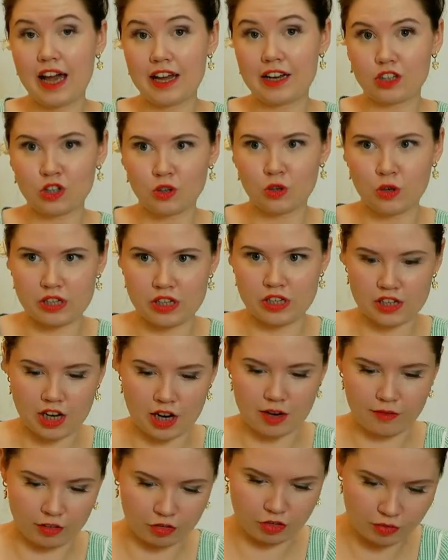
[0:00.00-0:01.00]
noises
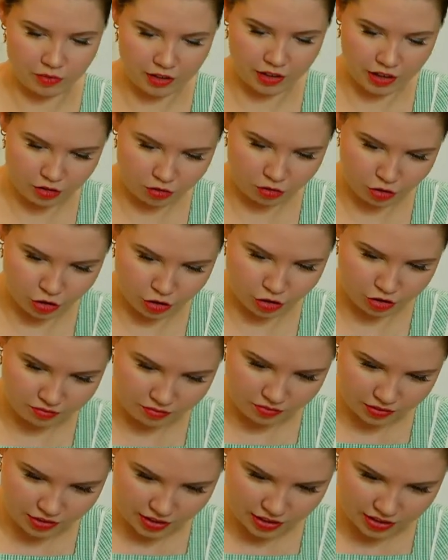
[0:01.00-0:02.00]
coming from the other
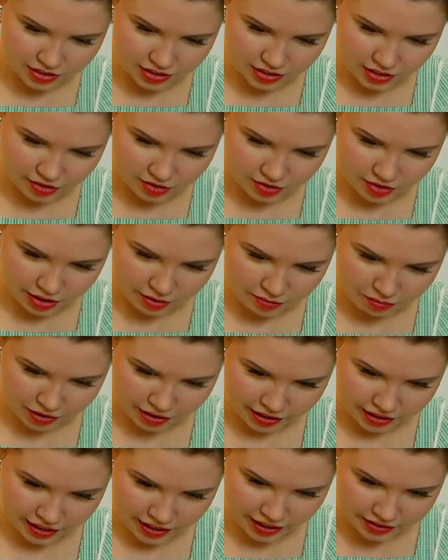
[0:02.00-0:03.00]
room. That sounds like my
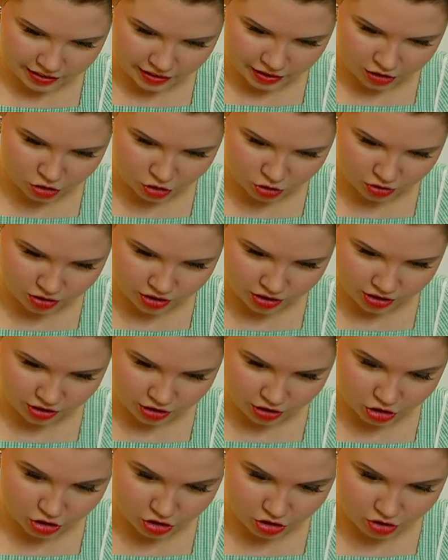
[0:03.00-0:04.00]
cat is doing something
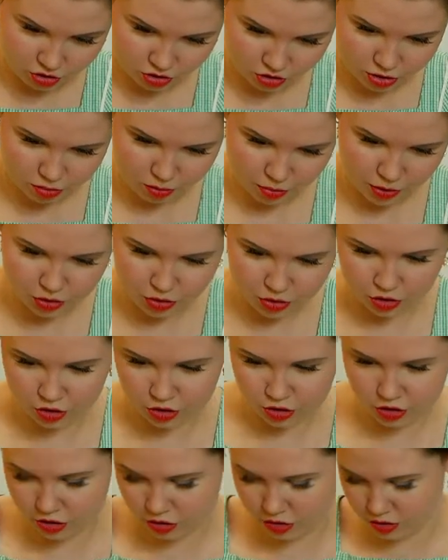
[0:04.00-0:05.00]
she's not supposed to
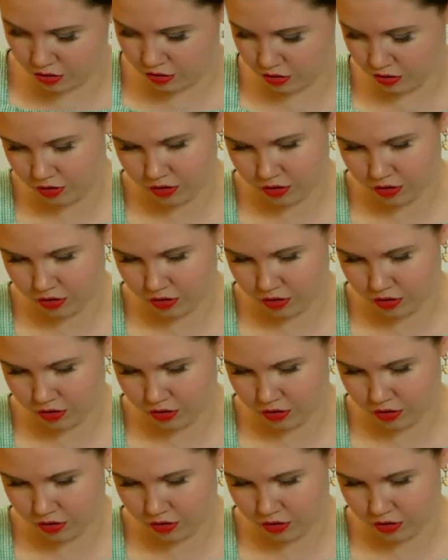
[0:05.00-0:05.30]
do.